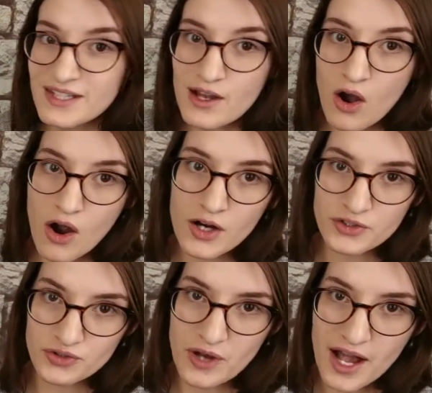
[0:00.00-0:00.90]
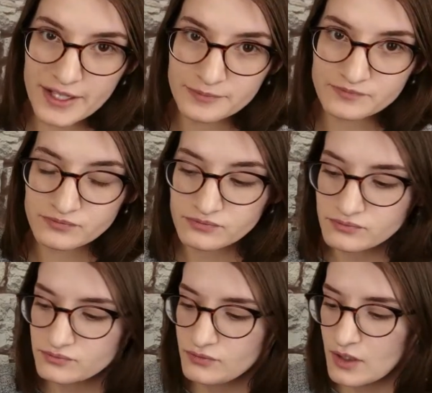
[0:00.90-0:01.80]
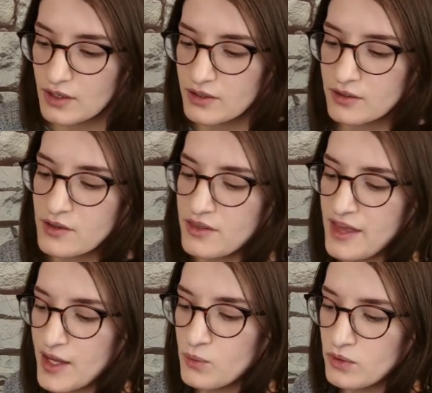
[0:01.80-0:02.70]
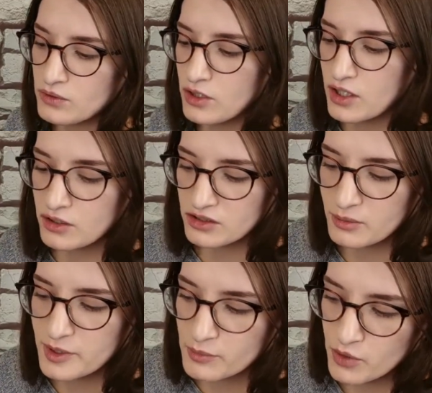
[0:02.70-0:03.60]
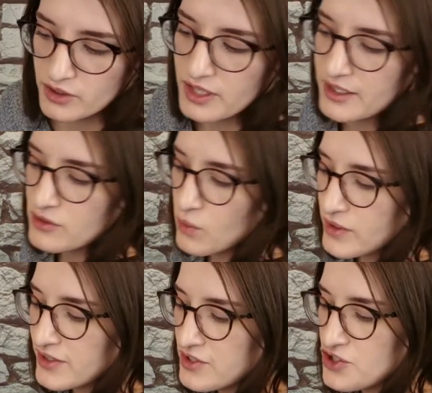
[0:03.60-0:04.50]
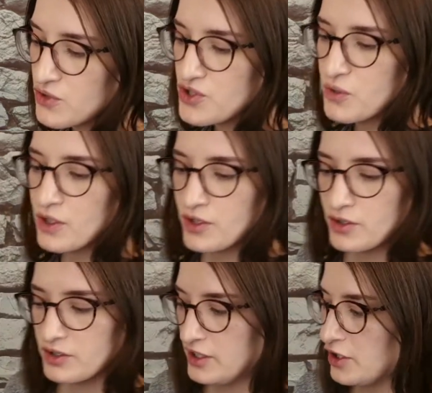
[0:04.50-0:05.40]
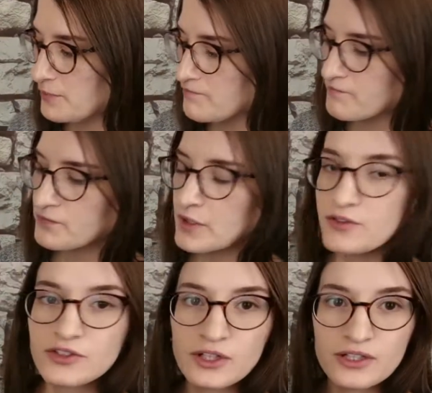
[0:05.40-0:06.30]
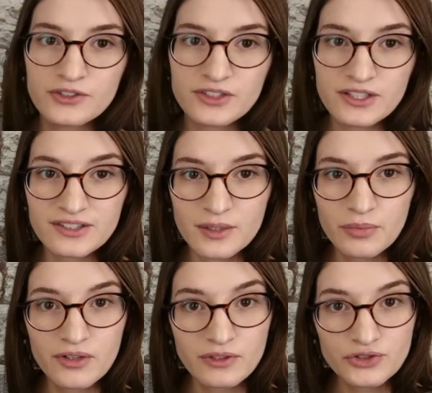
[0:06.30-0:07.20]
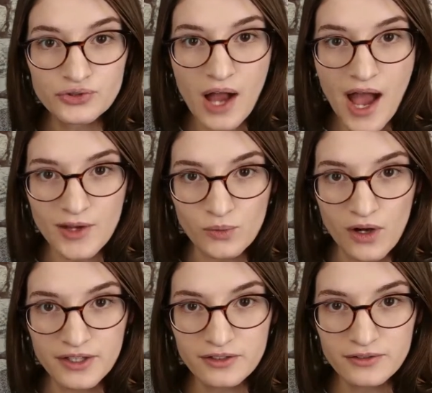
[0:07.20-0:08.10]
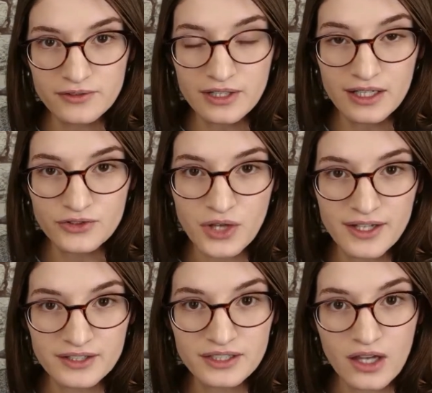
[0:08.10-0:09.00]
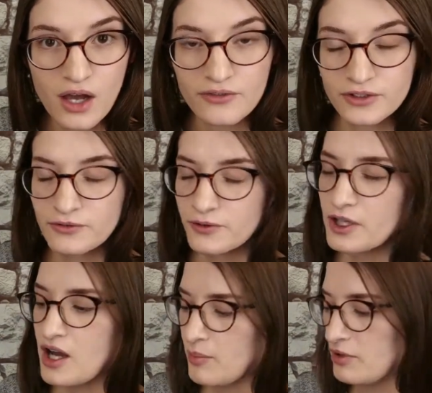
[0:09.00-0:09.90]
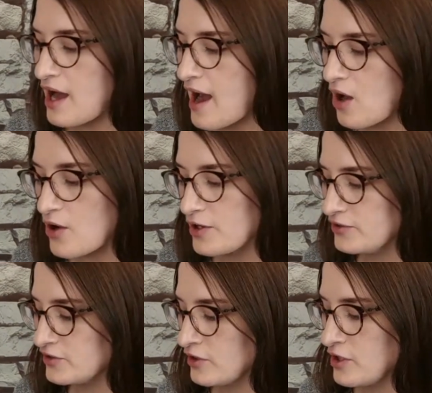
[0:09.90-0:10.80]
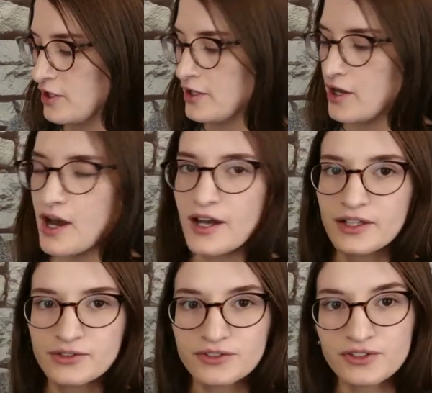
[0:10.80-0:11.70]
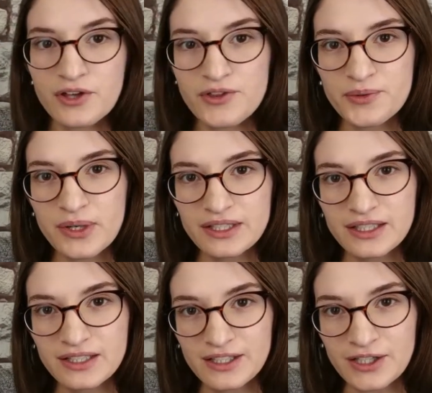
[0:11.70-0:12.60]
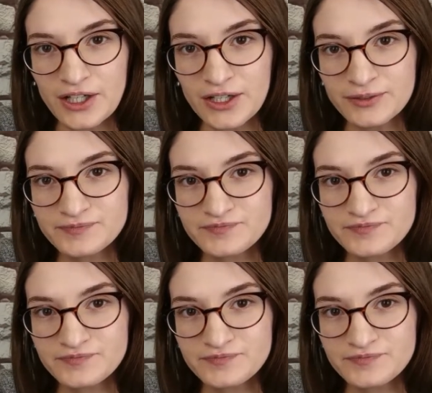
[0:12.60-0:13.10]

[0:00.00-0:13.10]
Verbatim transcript: they are dry, they will look a little bit more like the ones I showed you earlier. So here's an example of a dry one that I dried in the oven for a couple hours. Uh, here's another one here.